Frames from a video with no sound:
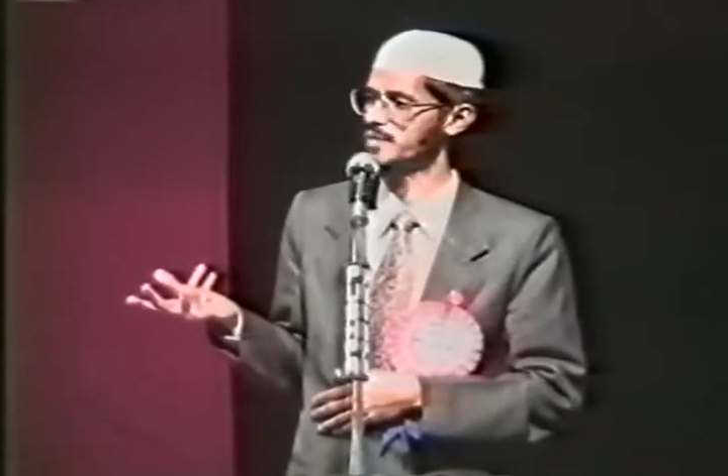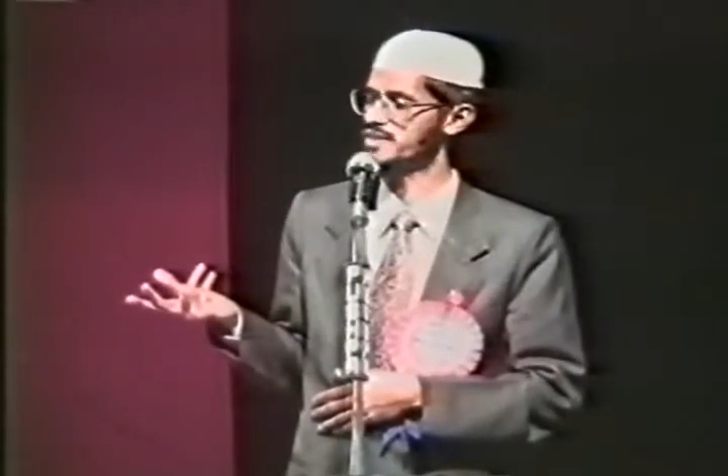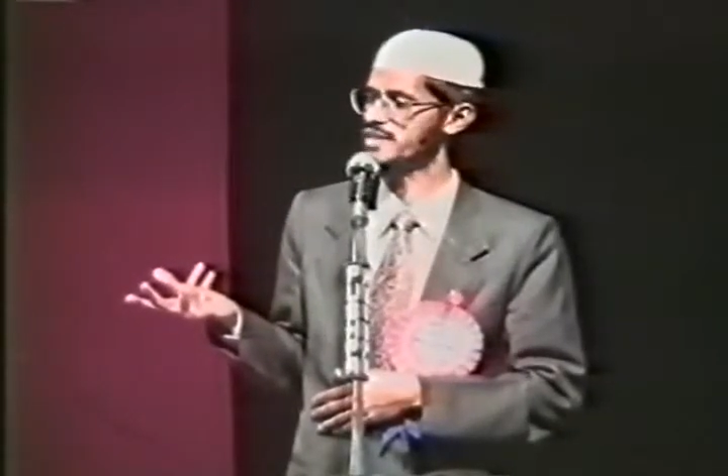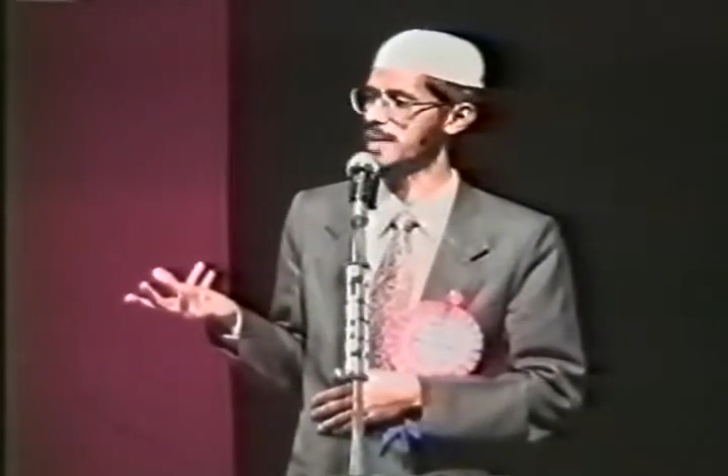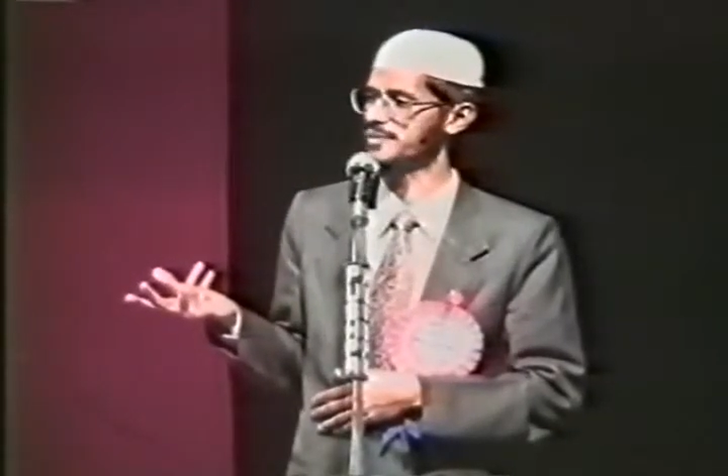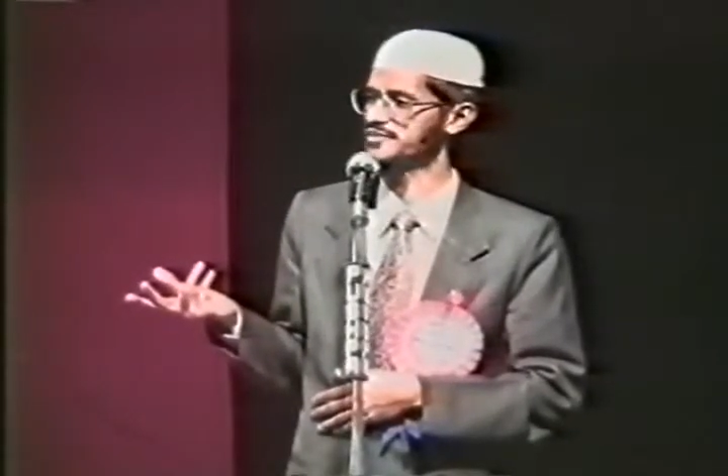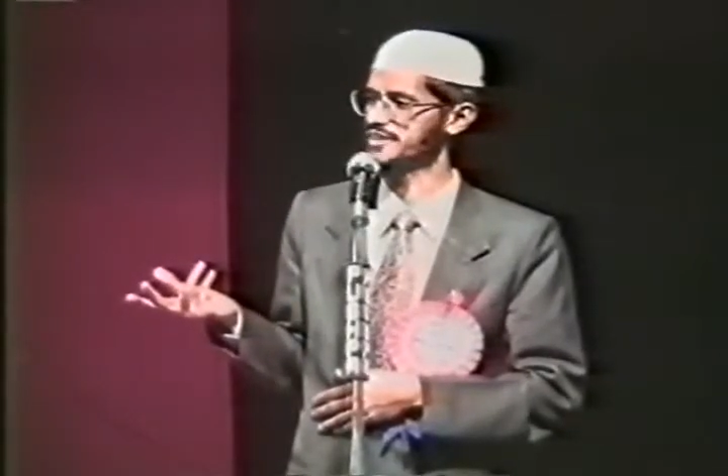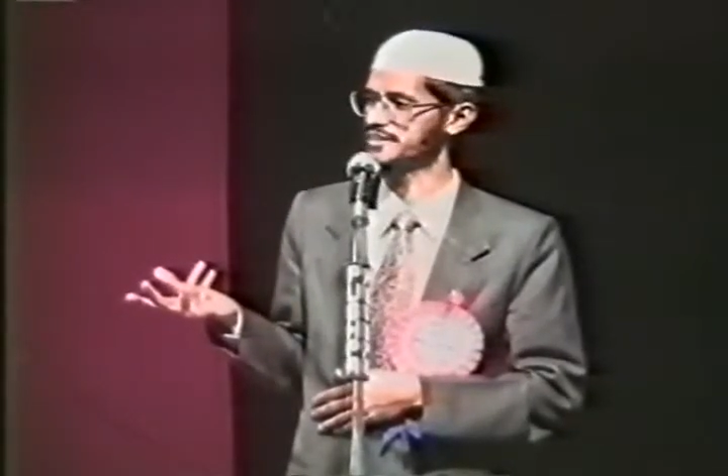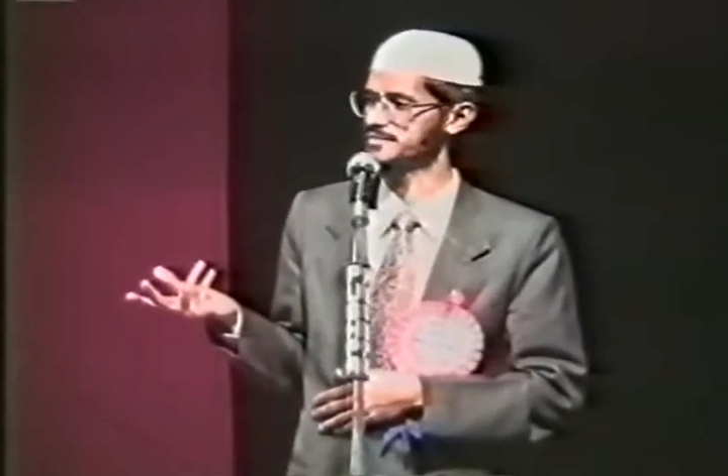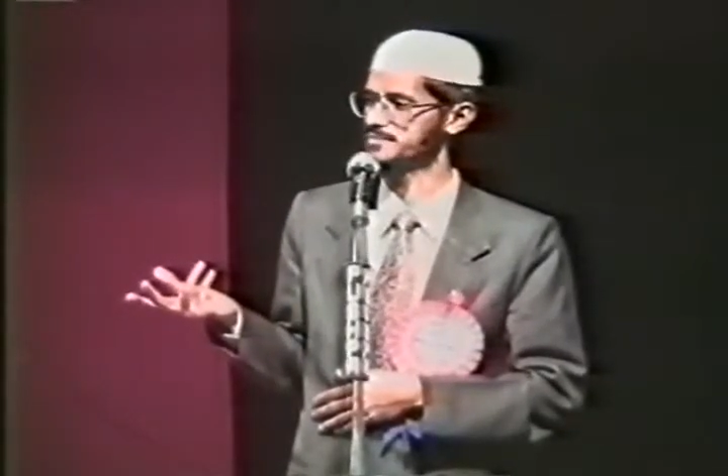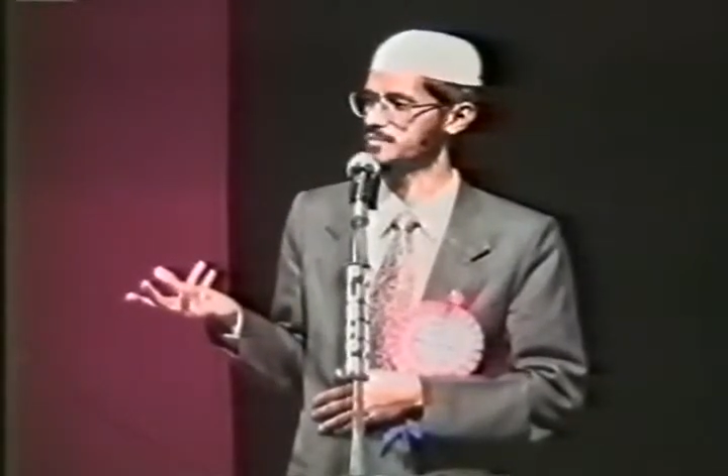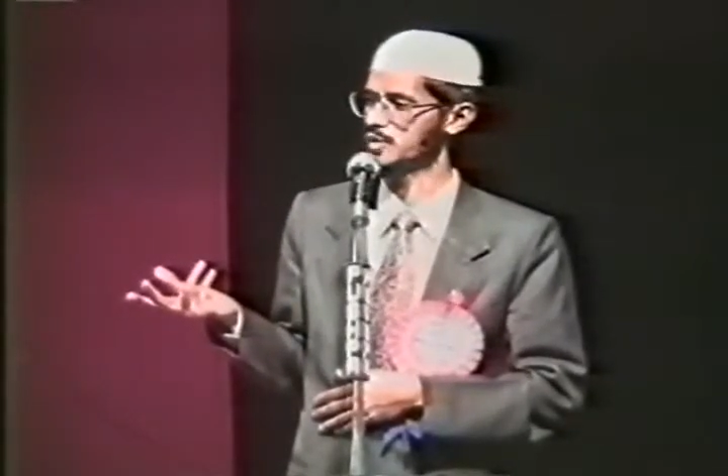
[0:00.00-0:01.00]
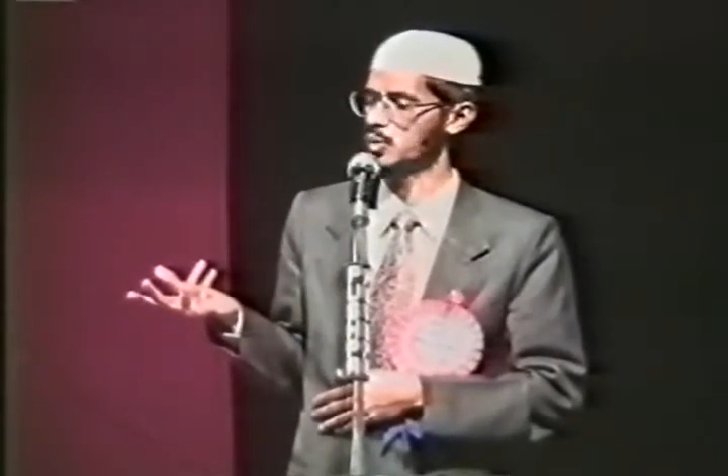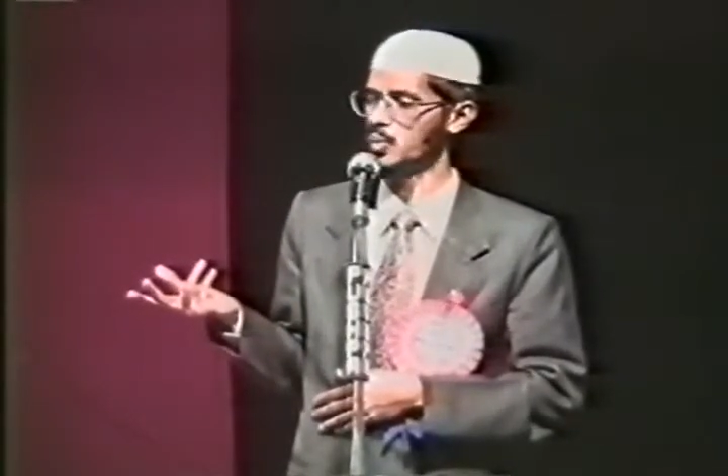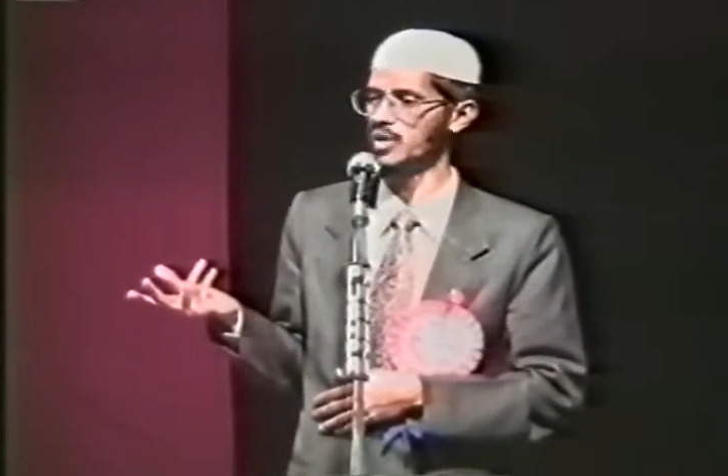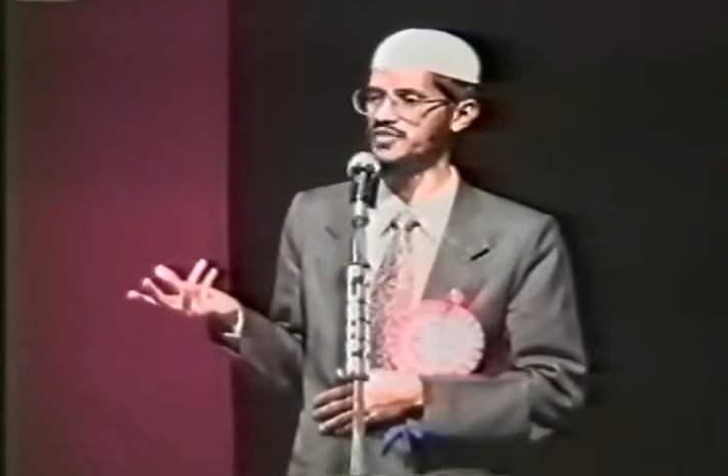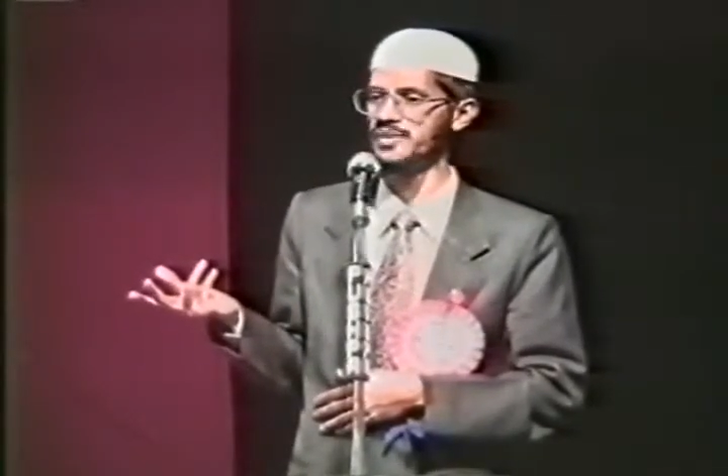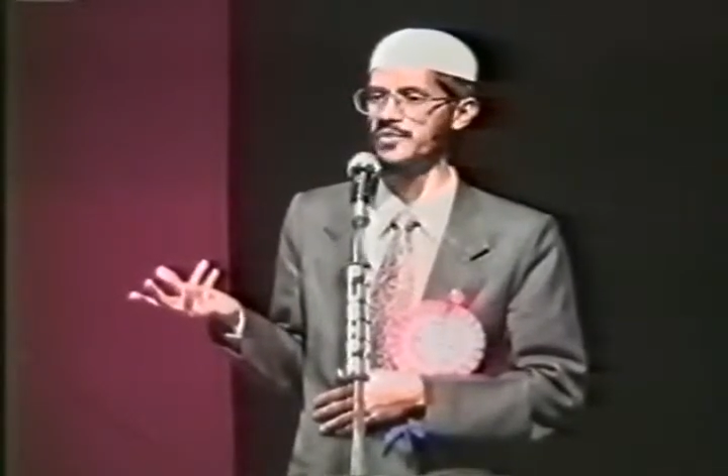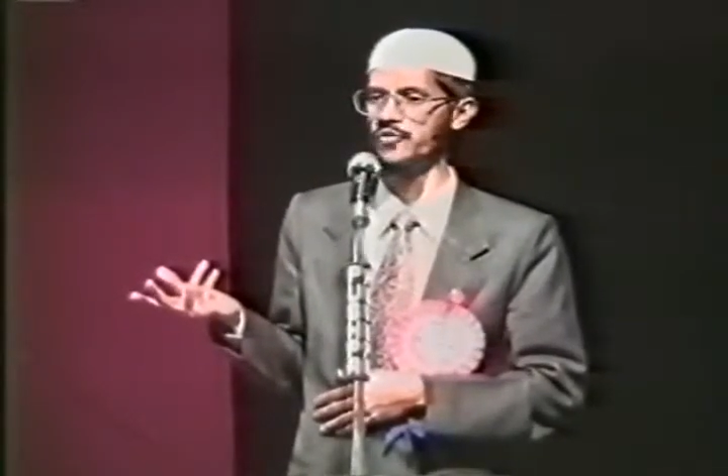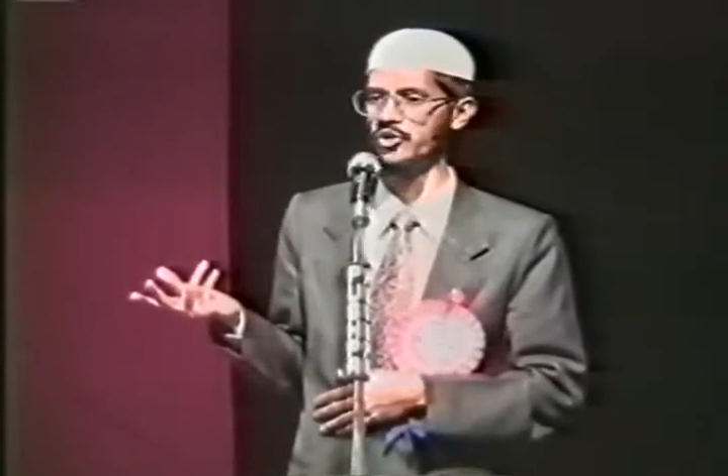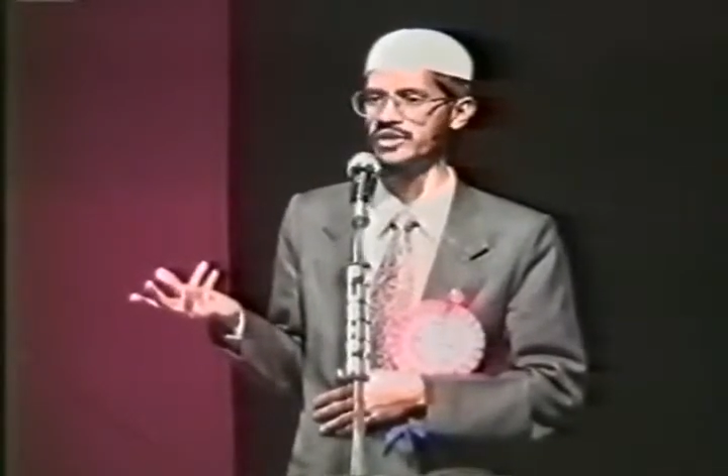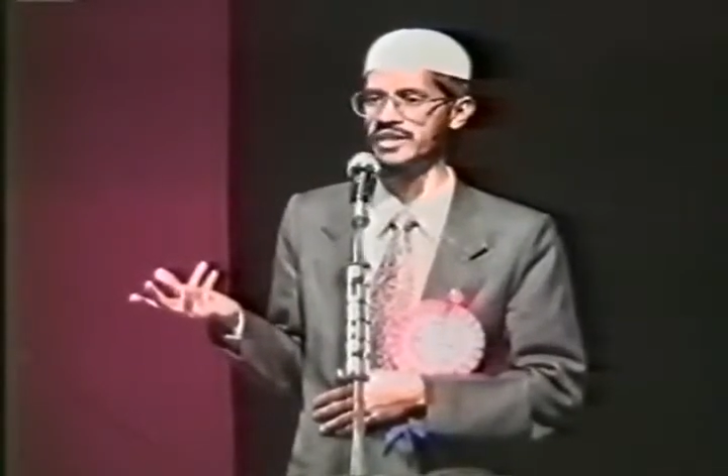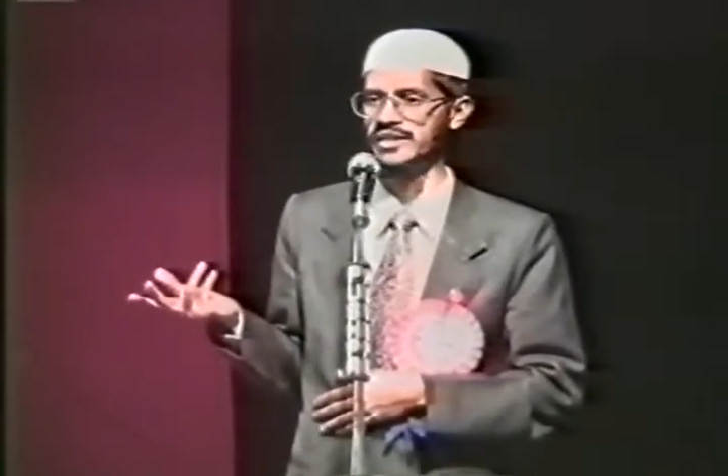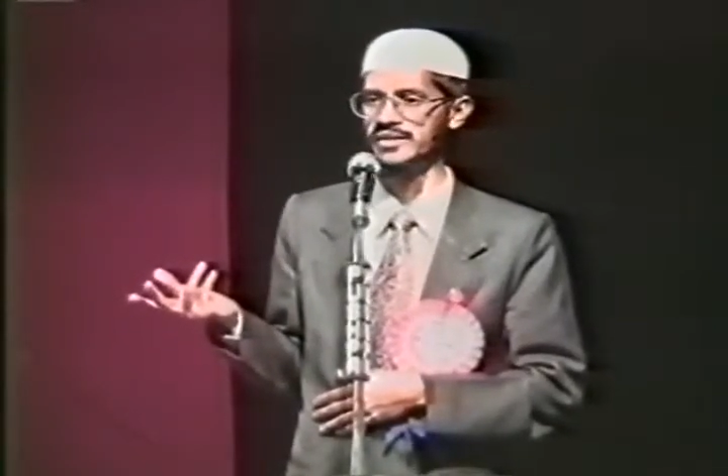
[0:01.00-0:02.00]
chapter 6, verse number
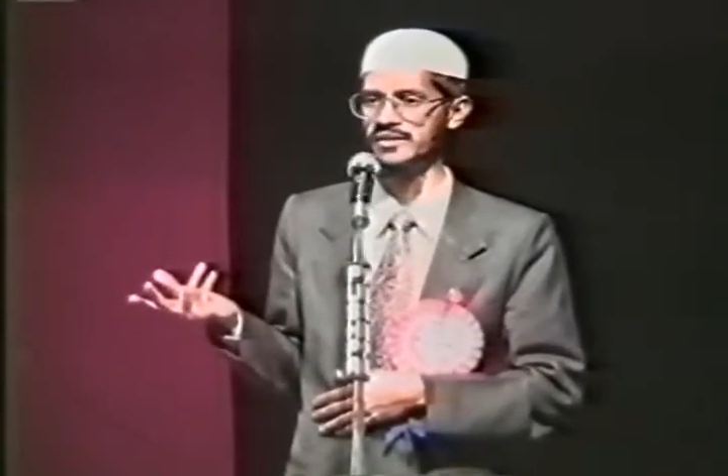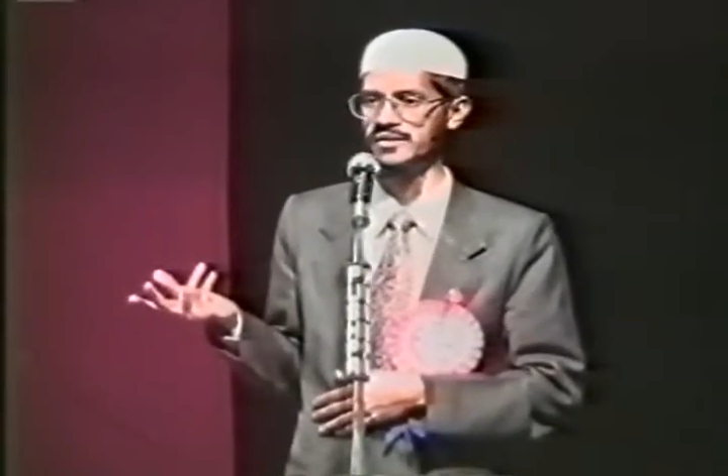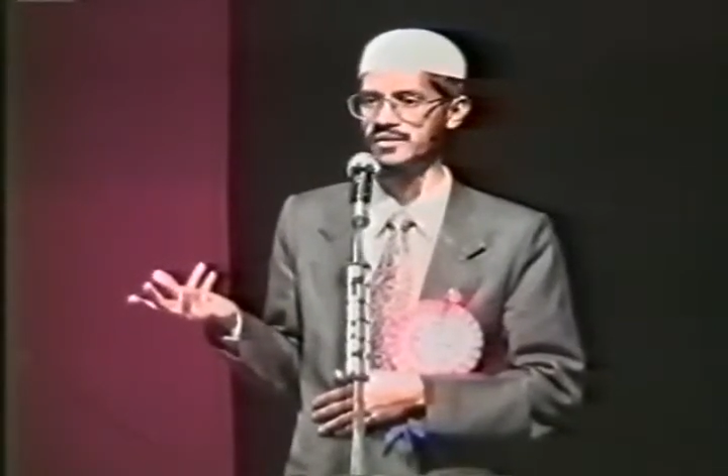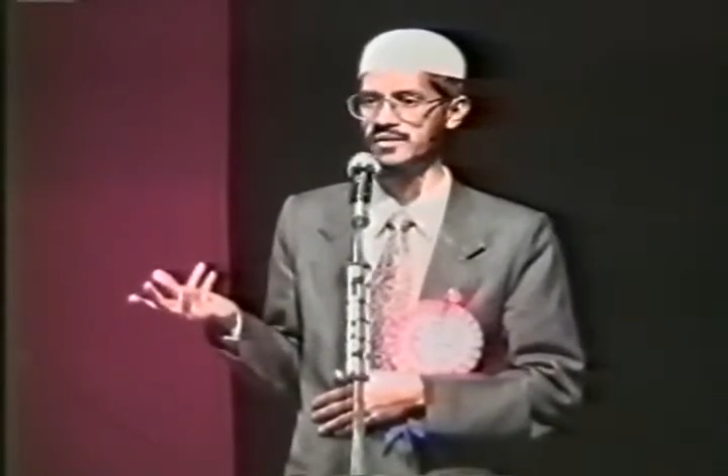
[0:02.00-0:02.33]
14,